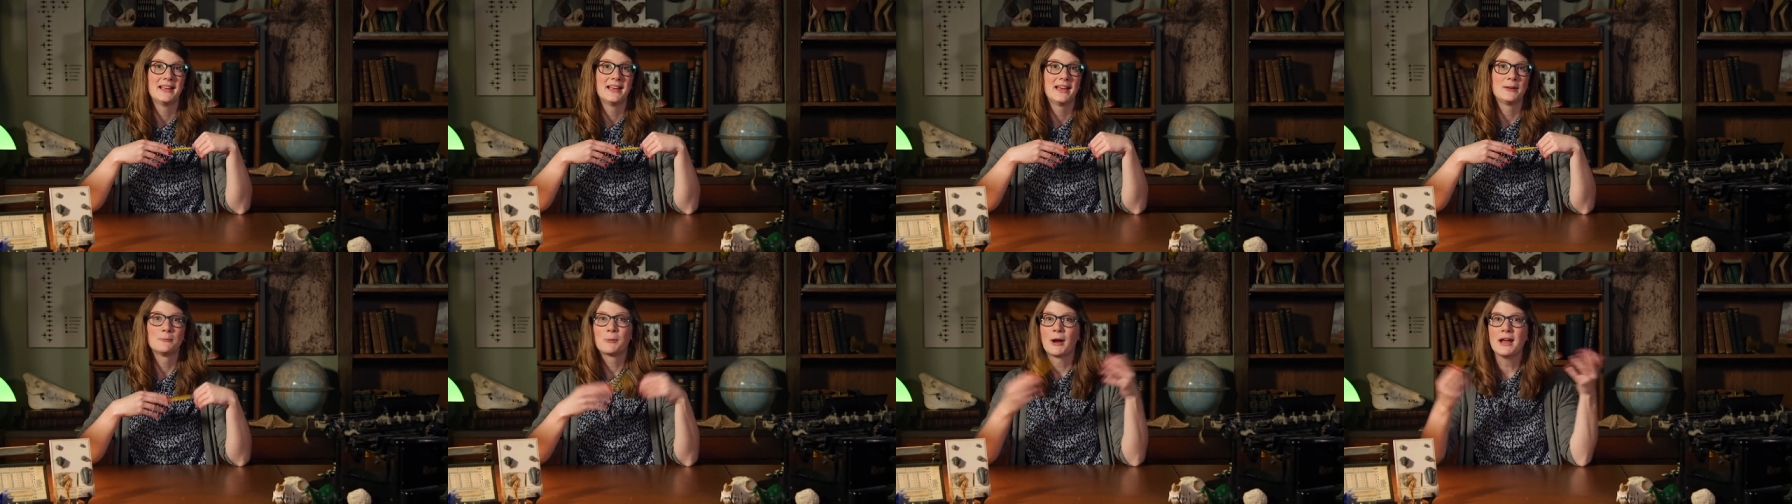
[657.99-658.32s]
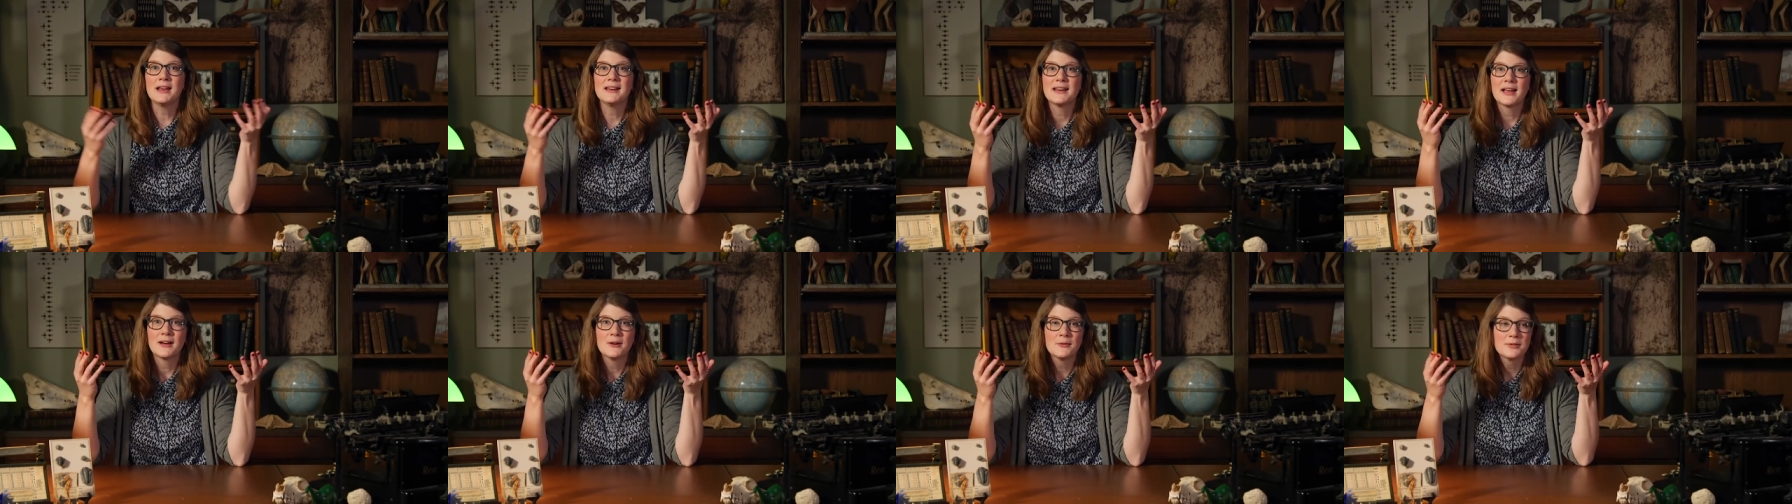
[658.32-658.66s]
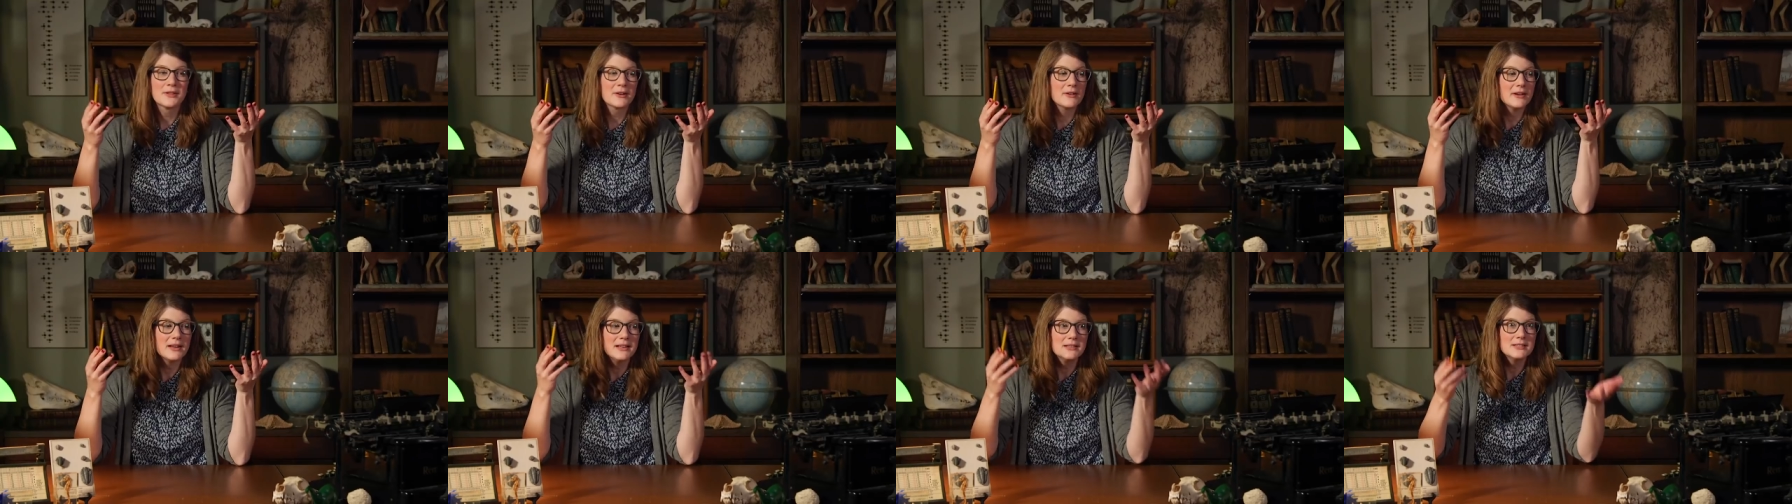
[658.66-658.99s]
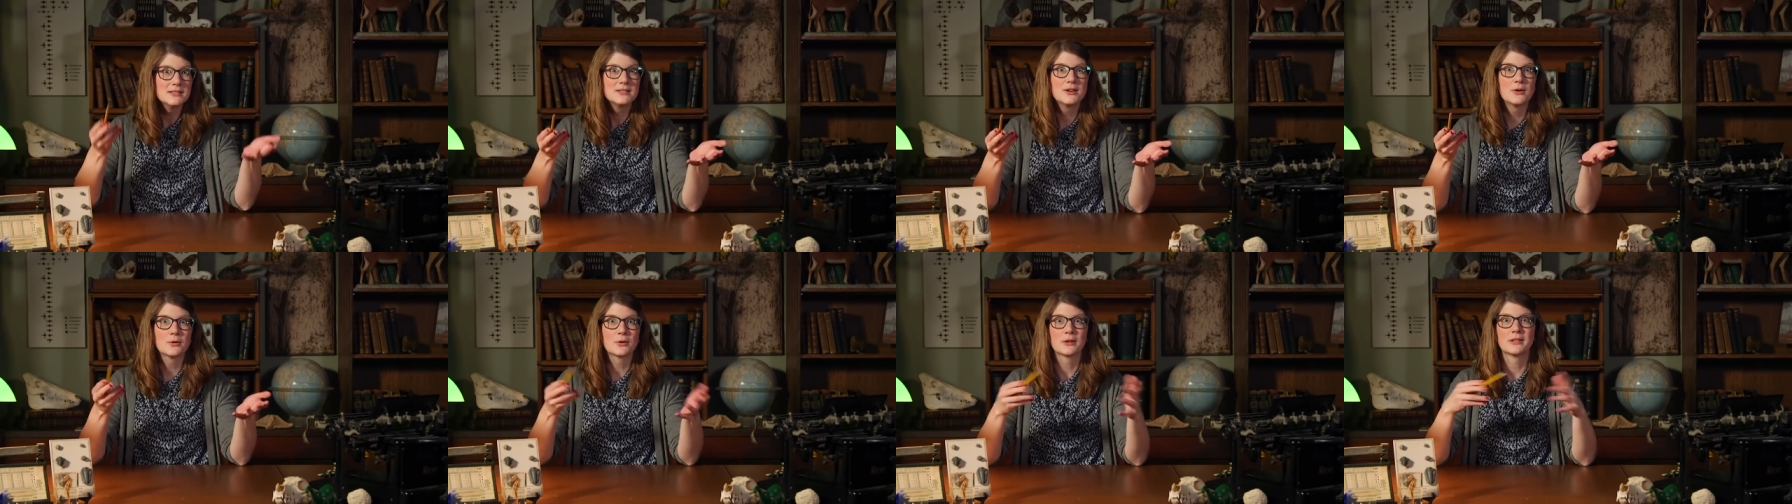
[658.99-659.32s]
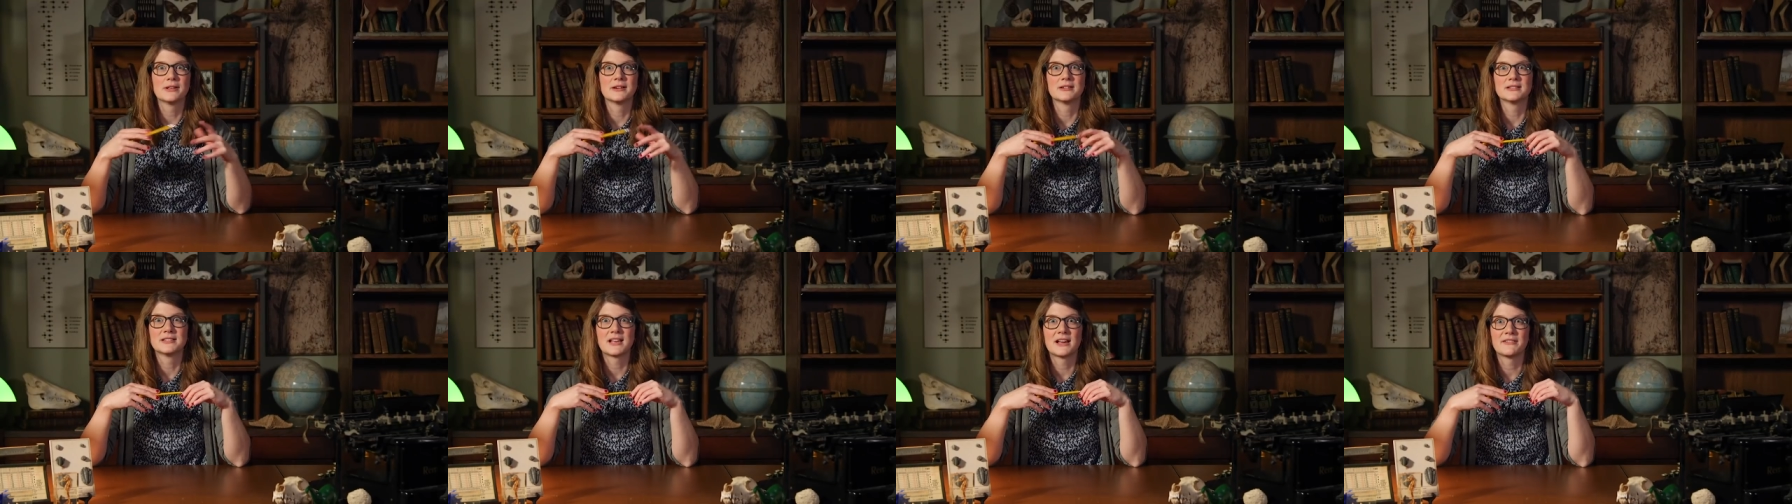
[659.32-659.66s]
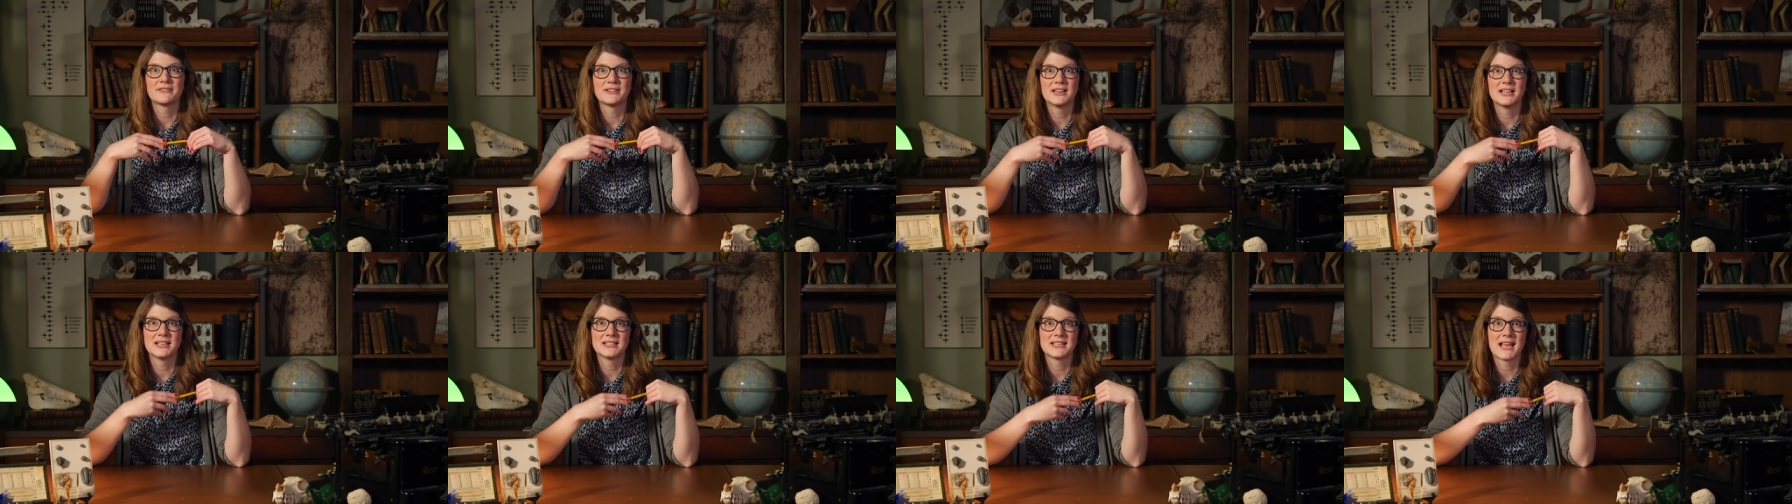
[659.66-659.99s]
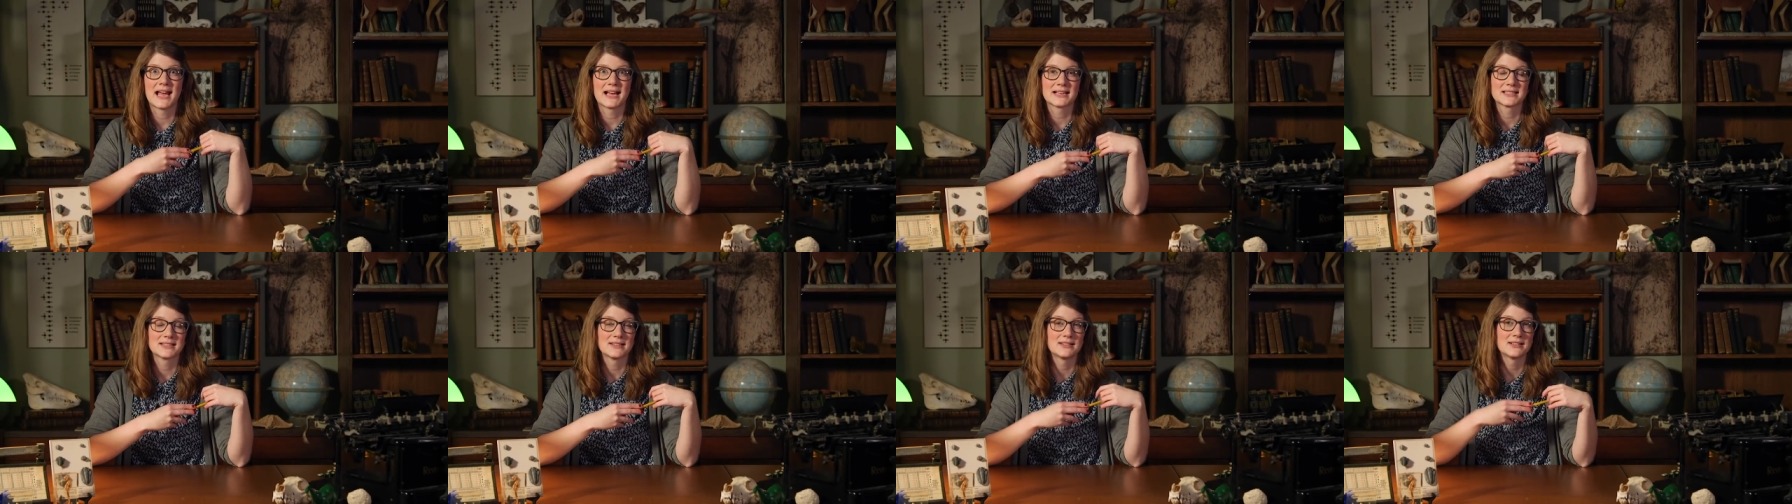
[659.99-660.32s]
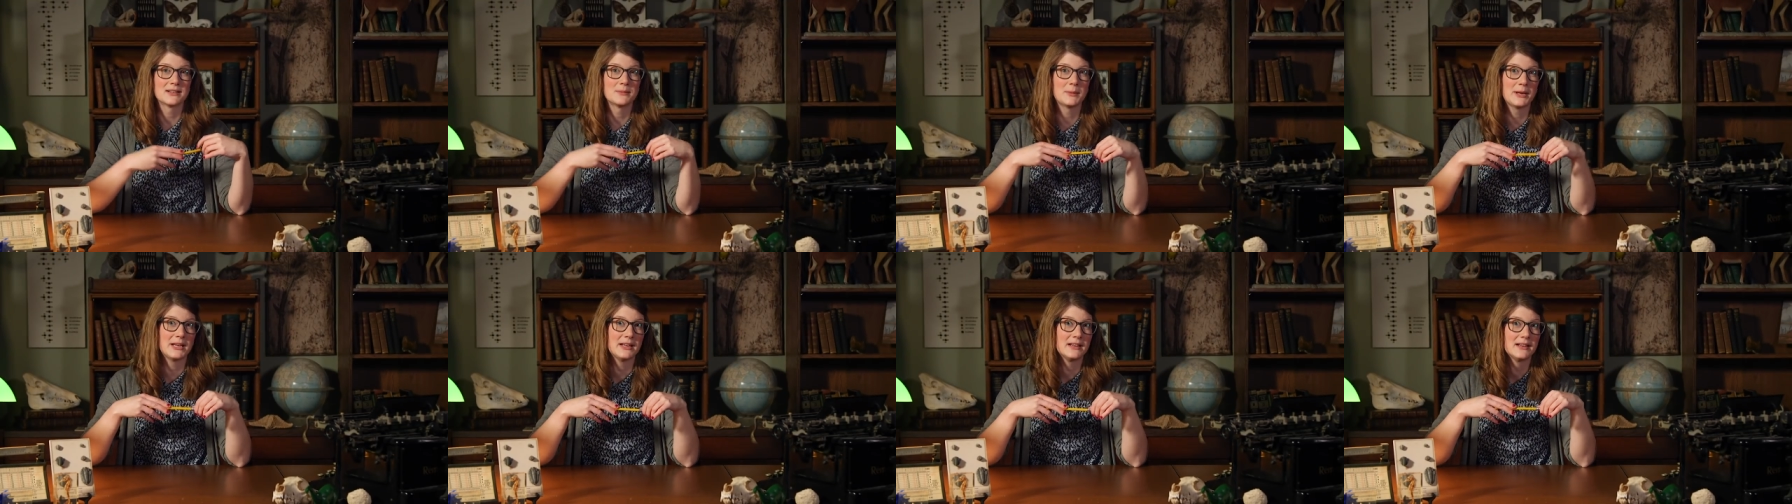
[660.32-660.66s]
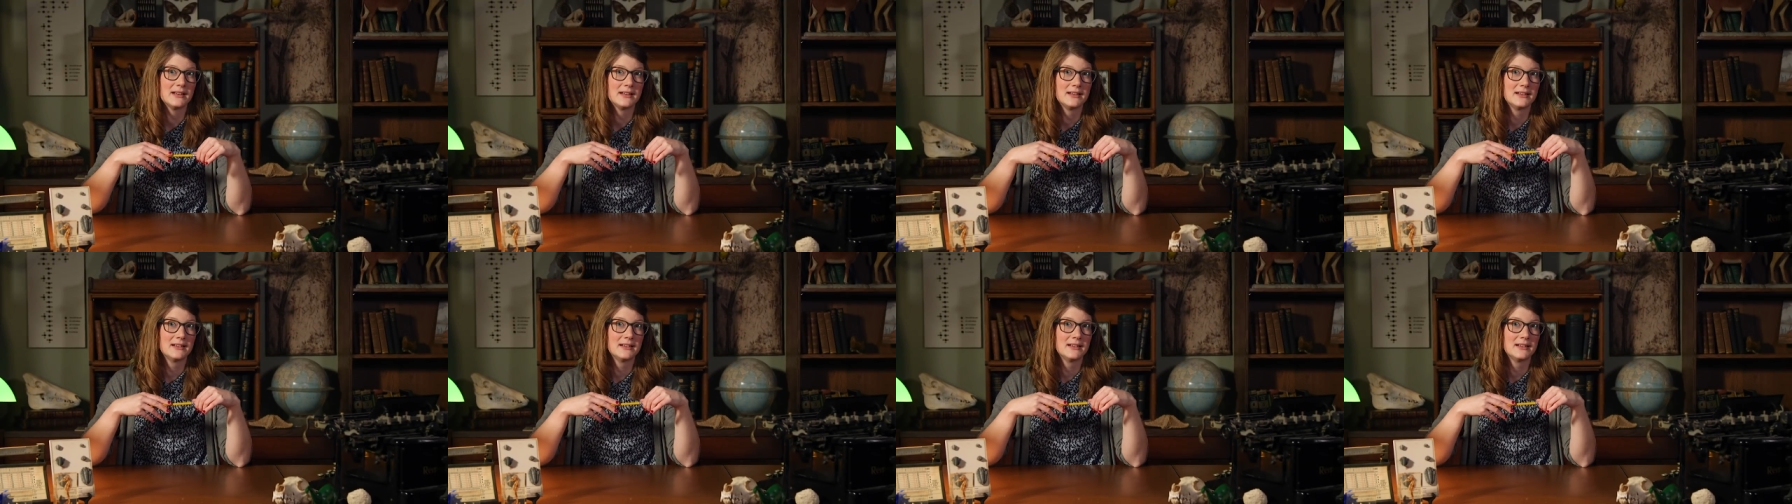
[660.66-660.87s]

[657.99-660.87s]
And right now, there is no clear, definite taxonomy.